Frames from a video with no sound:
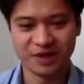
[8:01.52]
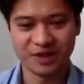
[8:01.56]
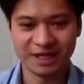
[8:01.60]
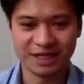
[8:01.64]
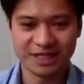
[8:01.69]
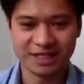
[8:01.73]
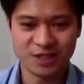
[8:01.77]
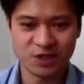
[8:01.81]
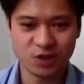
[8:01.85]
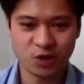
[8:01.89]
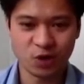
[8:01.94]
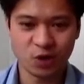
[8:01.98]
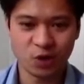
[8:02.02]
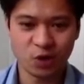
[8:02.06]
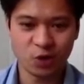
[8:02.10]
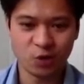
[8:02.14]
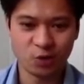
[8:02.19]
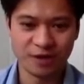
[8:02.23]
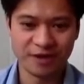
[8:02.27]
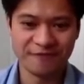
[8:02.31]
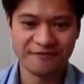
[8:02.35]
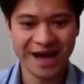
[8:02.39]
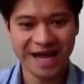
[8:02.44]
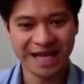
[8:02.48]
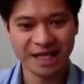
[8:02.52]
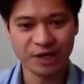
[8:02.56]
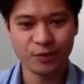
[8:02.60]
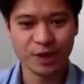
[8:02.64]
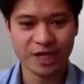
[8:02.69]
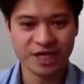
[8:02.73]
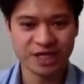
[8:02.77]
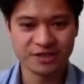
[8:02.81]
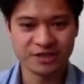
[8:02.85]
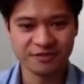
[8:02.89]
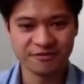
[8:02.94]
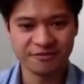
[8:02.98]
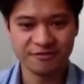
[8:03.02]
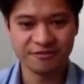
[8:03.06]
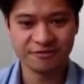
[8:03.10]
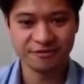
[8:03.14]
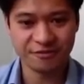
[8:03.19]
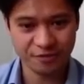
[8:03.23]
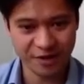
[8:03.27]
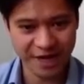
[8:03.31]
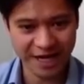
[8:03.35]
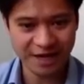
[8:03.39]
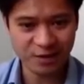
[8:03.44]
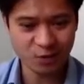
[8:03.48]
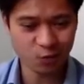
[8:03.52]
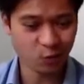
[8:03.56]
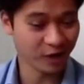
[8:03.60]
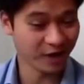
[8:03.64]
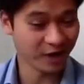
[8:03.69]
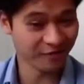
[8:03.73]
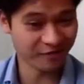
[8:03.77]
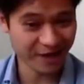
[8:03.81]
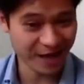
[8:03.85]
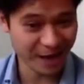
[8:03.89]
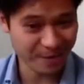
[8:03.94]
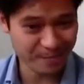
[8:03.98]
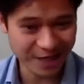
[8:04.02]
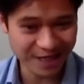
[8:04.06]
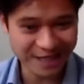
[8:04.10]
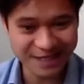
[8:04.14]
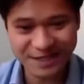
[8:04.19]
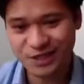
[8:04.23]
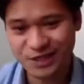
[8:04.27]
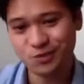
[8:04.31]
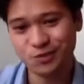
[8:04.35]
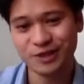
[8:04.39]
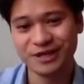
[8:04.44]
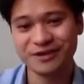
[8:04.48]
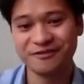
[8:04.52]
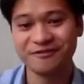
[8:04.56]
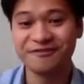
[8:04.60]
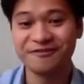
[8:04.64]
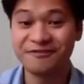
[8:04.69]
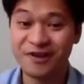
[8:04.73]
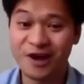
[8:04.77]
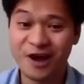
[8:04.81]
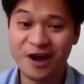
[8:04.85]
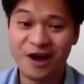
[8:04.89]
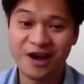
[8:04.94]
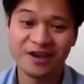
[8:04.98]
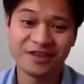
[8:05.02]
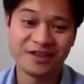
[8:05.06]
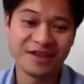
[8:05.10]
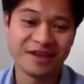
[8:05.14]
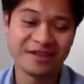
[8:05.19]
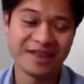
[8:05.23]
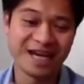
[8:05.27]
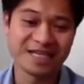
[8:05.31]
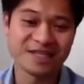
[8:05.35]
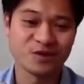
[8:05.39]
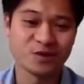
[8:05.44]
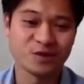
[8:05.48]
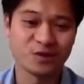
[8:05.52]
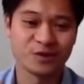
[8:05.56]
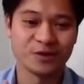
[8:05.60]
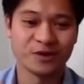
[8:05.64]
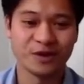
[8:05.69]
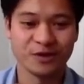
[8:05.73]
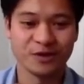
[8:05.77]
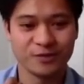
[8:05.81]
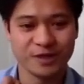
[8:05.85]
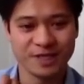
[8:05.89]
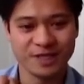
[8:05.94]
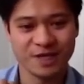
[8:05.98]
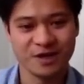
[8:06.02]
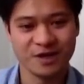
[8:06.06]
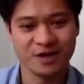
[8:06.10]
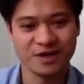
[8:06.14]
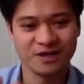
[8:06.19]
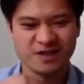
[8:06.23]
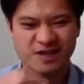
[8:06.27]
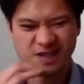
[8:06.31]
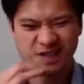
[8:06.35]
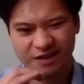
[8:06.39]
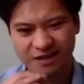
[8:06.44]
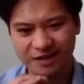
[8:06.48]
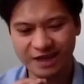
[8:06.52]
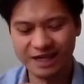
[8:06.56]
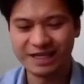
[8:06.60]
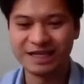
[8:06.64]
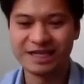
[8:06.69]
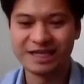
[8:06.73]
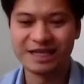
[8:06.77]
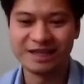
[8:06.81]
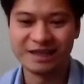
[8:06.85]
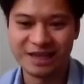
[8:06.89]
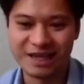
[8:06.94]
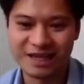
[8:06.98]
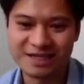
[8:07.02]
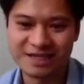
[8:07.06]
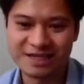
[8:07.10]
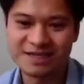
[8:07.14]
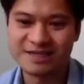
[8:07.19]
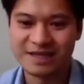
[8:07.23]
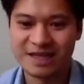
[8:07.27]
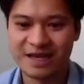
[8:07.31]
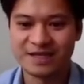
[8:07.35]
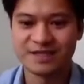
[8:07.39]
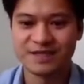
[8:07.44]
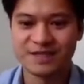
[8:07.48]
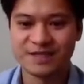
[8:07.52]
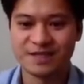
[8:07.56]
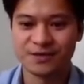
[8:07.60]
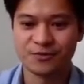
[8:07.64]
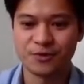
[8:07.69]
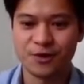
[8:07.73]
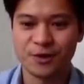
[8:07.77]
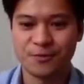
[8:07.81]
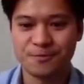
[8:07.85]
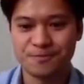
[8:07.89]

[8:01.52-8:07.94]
stock with a valuation of 3, whatever that means, you would infer that that's got a return slightly less than 0.